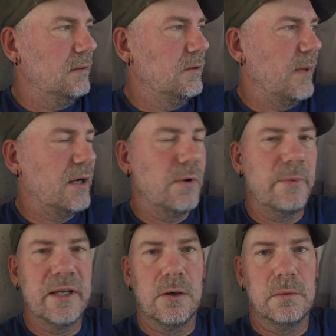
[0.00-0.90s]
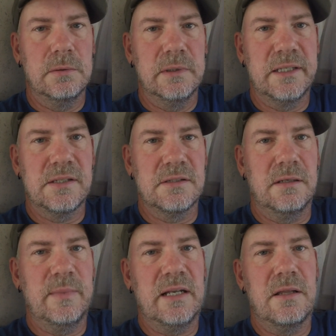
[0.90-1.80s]
no matter where we go, it's just going
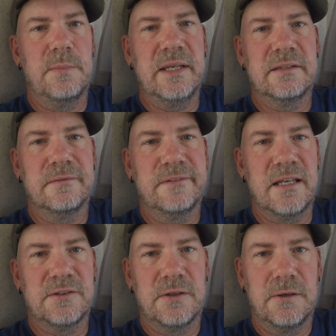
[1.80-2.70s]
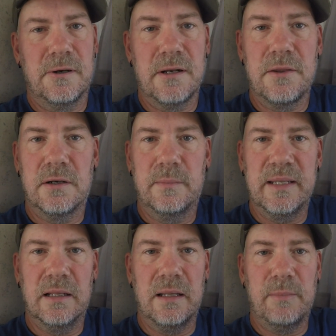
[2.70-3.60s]
to be another piece of desert or another
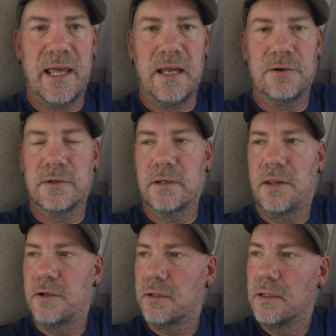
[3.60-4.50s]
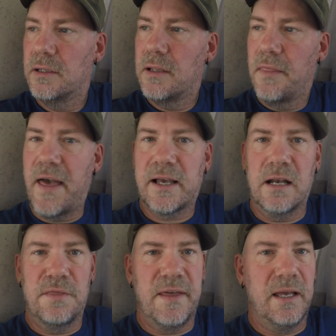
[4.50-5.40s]
BLM land or another that kind
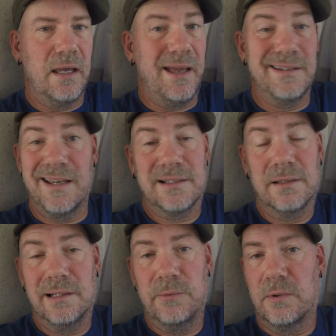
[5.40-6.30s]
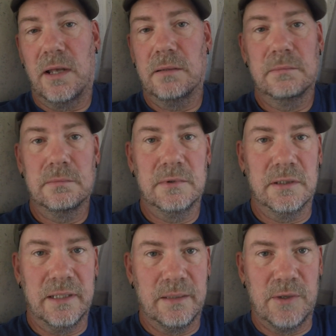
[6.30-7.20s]
of thing. And technically, we're not,
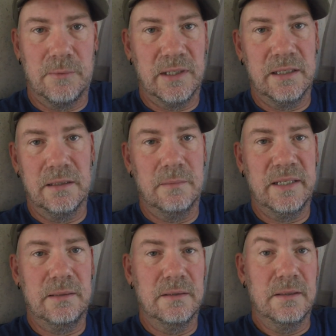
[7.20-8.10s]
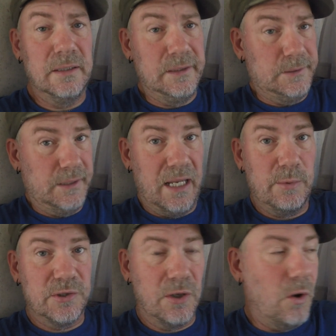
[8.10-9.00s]
like I'm not really going to be
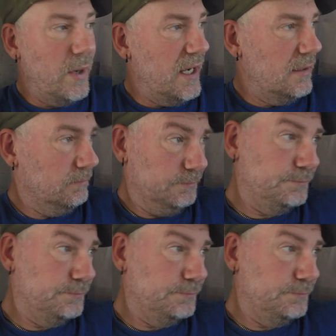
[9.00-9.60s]
able to go in